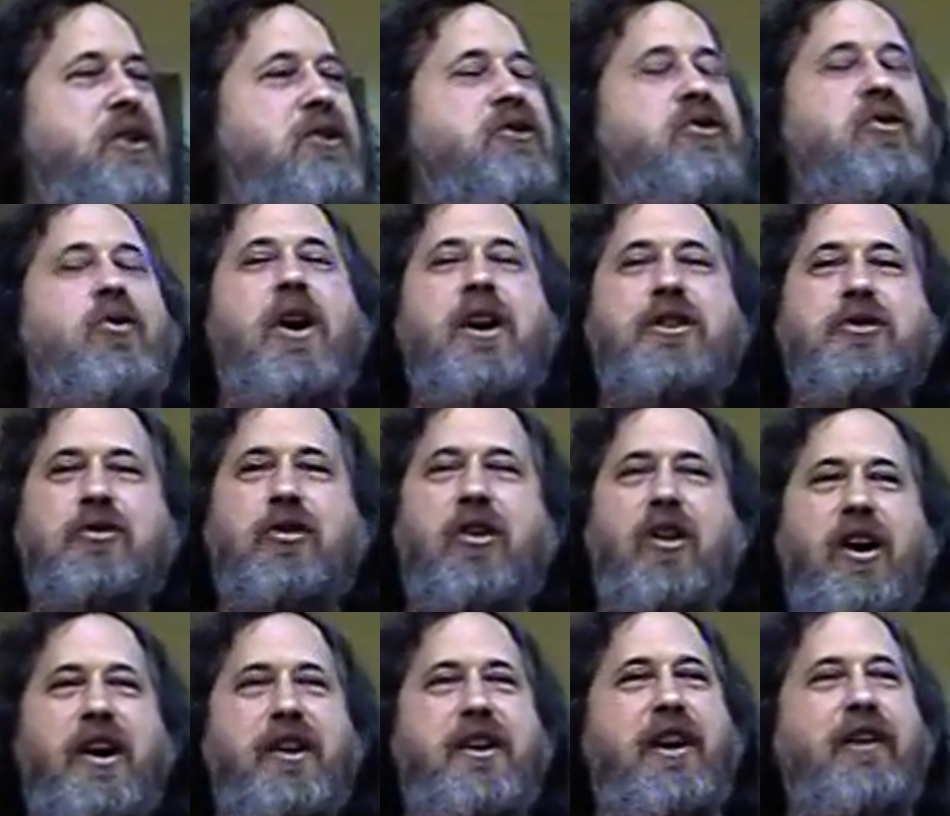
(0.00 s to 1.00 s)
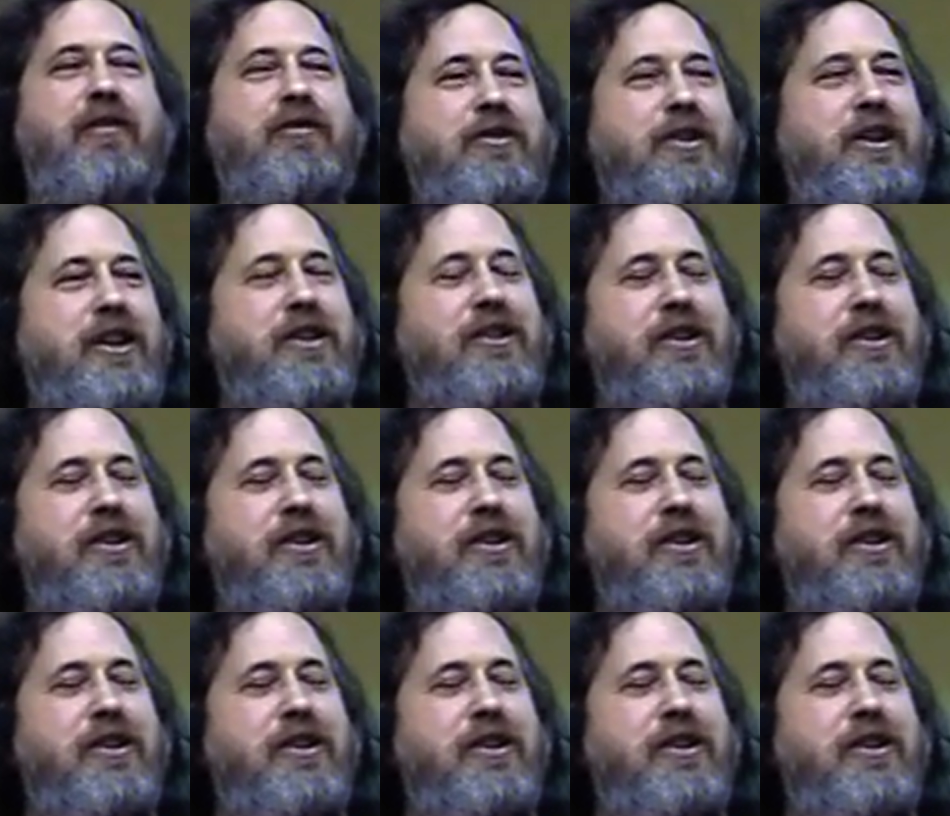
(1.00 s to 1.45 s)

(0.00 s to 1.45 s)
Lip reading: So I tried every